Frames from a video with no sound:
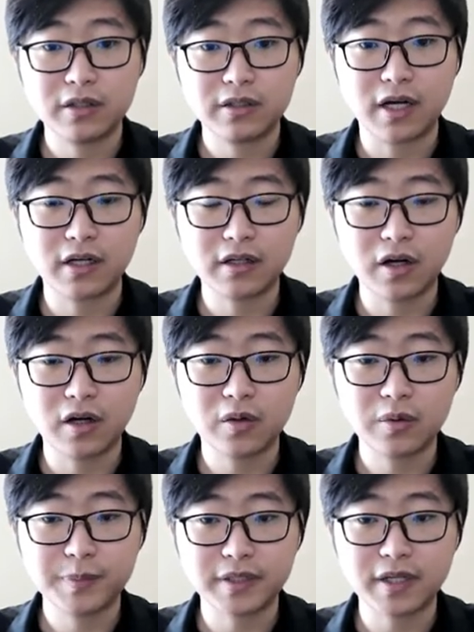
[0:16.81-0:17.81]
Yang
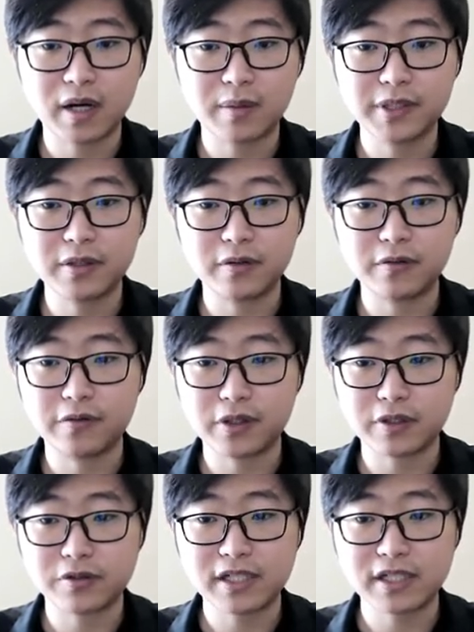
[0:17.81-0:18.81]
Gao, Peter Bill,
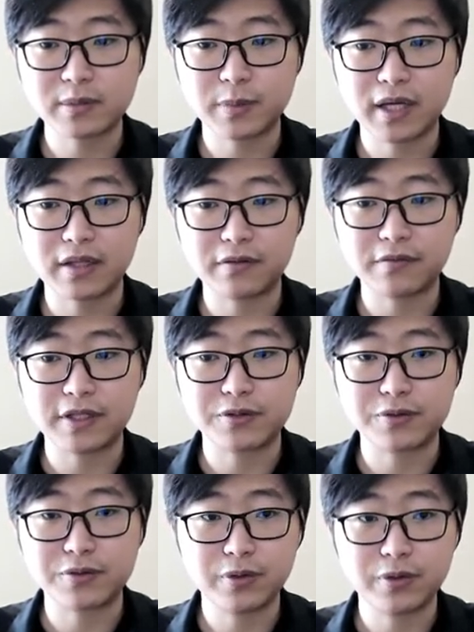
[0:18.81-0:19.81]
Folk-Tresp, and Wei
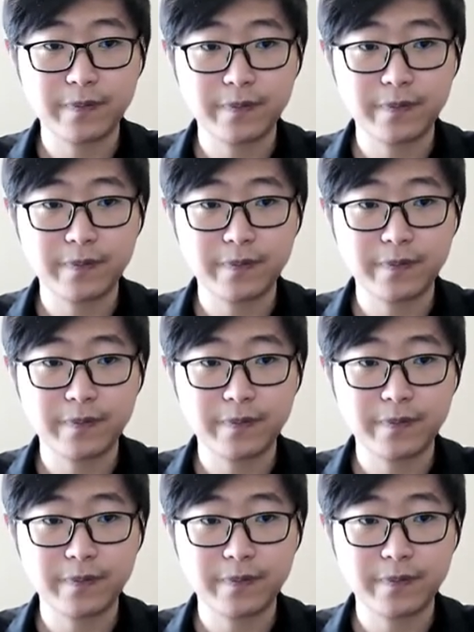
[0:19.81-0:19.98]
Xu.